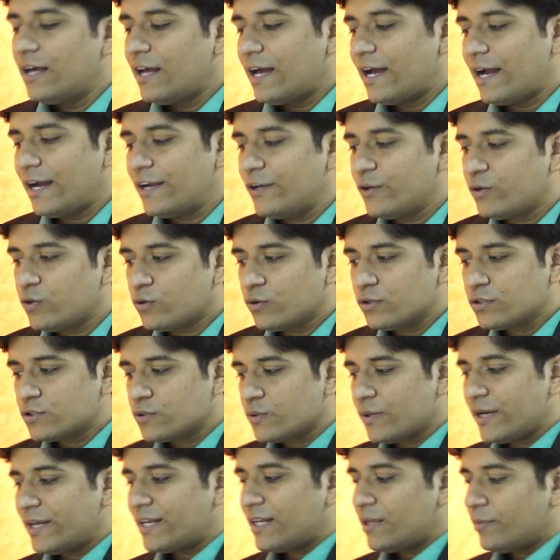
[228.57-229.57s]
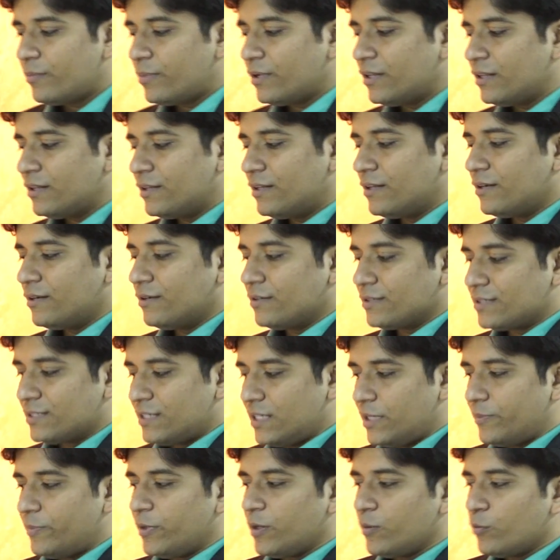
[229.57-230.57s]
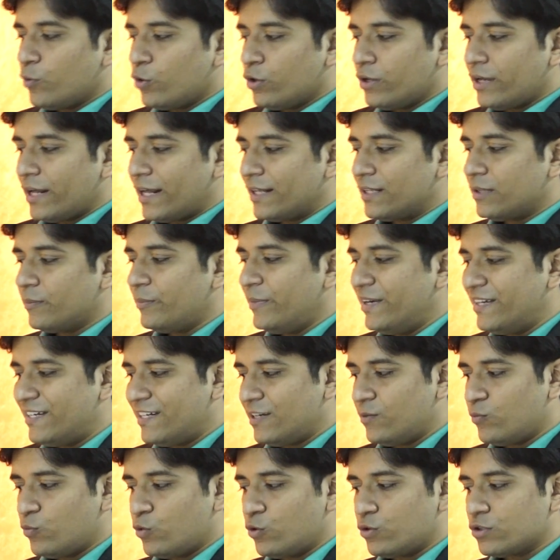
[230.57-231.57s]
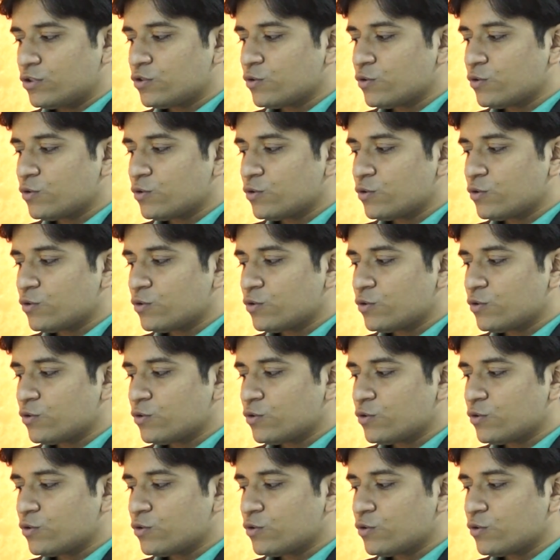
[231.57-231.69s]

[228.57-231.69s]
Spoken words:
and you can also enable the sleeping mode and the meeting mode.